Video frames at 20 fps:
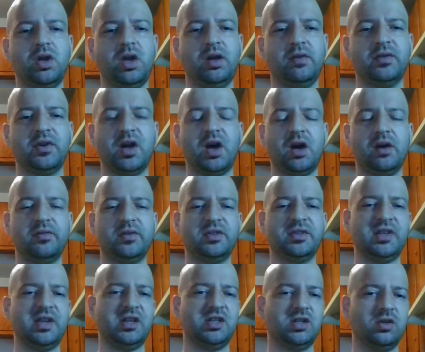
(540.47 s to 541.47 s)
have a
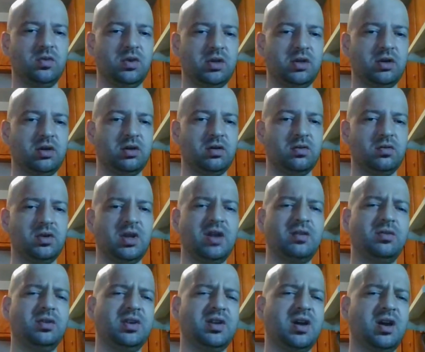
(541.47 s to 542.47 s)
conversation with her.
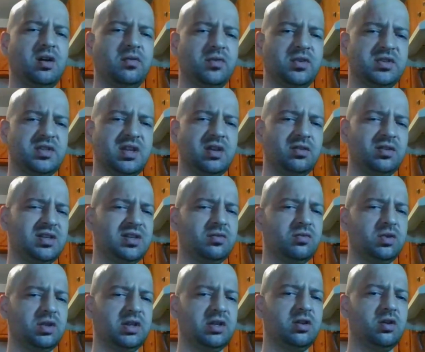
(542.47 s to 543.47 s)
Not really it
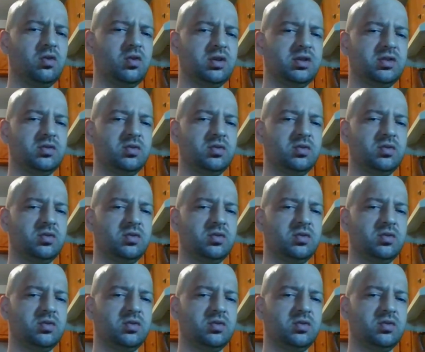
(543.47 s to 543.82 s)
didn't really go